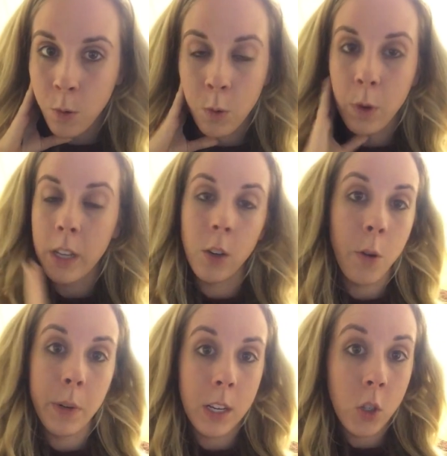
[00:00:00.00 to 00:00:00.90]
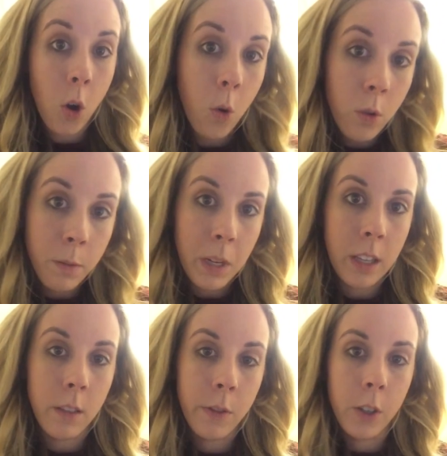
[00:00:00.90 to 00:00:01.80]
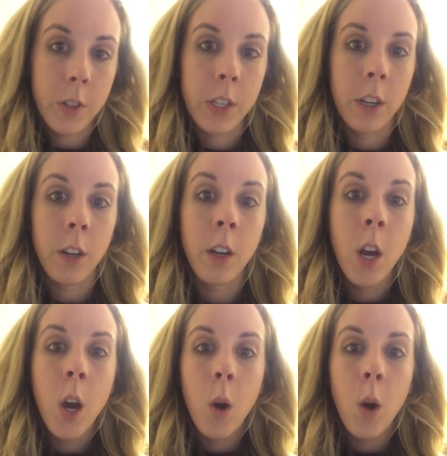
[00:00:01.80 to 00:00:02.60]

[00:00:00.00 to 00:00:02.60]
or what nobody told me the first year,